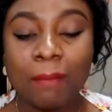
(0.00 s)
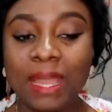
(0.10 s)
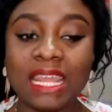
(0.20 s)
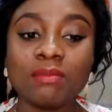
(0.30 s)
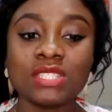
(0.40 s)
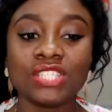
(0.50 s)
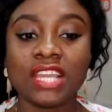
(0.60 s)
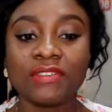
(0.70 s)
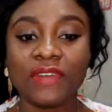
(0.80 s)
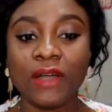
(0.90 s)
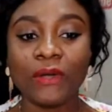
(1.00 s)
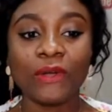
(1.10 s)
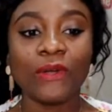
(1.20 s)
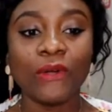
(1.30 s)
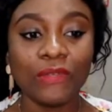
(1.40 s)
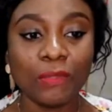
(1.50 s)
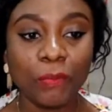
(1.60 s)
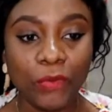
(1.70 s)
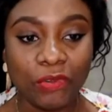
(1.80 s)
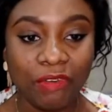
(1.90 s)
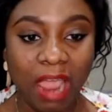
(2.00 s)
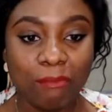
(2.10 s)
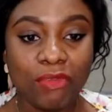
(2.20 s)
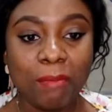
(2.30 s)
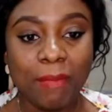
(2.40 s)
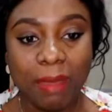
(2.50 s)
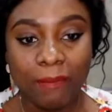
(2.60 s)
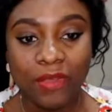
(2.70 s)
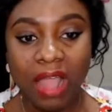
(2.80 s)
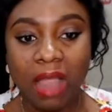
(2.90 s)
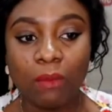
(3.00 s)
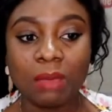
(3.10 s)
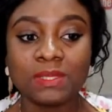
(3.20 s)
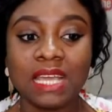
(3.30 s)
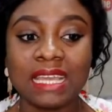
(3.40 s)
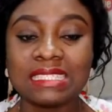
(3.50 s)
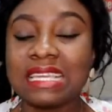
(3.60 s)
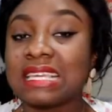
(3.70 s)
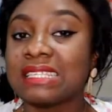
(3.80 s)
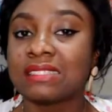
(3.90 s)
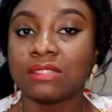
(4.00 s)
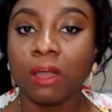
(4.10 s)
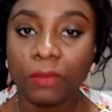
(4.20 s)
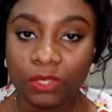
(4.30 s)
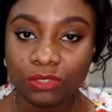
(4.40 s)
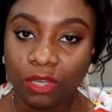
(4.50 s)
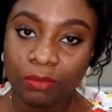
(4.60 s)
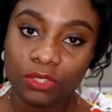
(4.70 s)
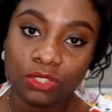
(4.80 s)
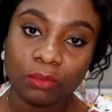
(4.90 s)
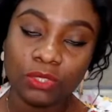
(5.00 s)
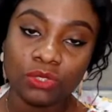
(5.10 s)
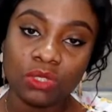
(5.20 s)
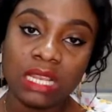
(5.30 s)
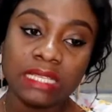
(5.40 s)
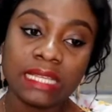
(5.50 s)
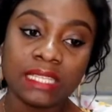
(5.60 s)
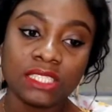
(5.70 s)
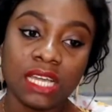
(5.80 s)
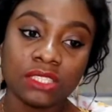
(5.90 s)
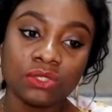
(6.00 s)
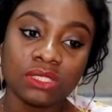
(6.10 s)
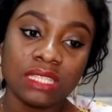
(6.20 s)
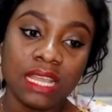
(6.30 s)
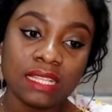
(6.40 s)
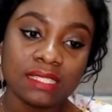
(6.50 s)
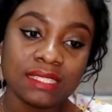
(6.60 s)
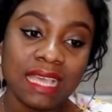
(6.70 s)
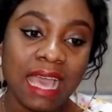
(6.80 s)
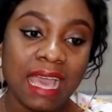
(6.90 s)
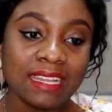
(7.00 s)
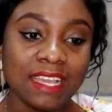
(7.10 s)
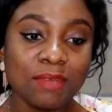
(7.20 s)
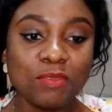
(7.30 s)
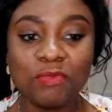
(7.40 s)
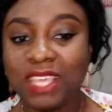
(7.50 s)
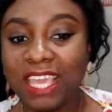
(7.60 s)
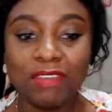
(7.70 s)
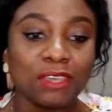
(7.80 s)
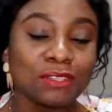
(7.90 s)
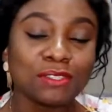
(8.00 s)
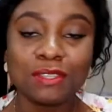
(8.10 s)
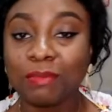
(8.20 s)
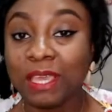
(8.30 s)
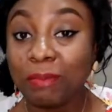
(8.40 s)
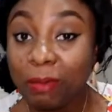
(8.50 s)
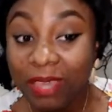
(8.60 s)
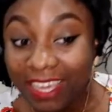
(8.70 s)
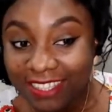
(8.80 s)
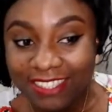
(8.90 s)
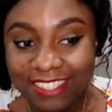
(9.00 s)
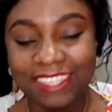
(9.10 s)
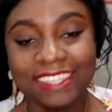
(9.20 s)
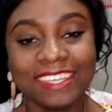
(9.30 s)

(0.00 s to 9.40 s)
My name is Jennifer Ogo on the program. Remember, our website is www.clickniger.net, and we've been giving you some hip hop hits,